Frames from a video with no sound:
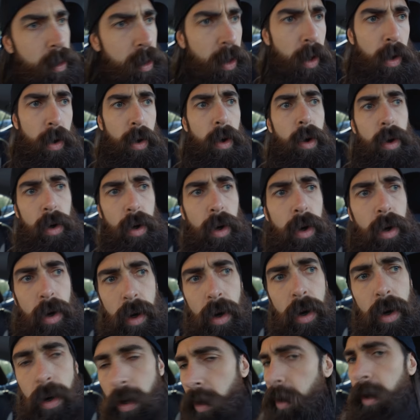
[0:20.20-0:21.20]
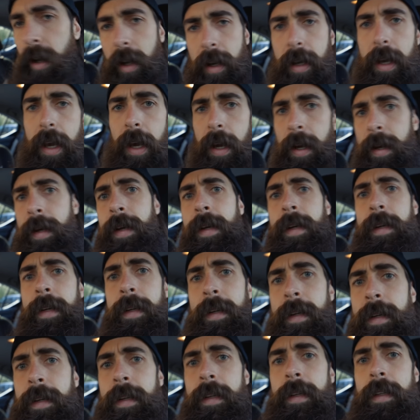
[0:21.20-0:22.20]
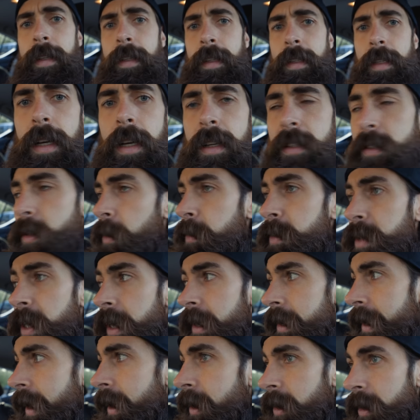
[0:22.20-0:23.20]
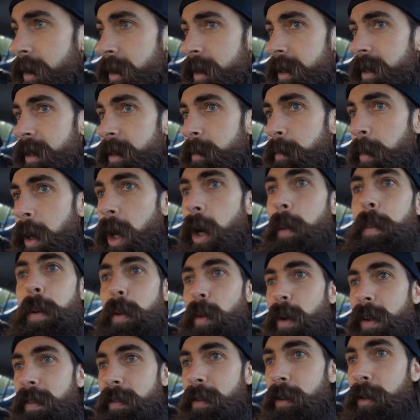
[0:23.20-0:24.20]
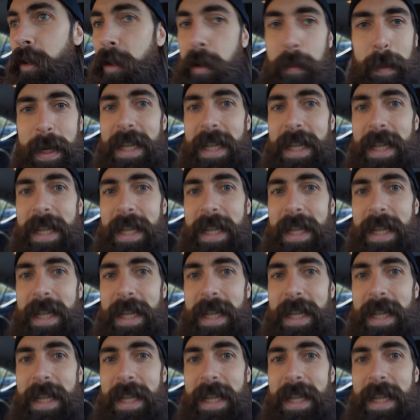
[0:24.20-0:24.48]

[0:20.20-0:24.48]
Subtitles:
York. I'll stop singing now, but I hope you're ready for another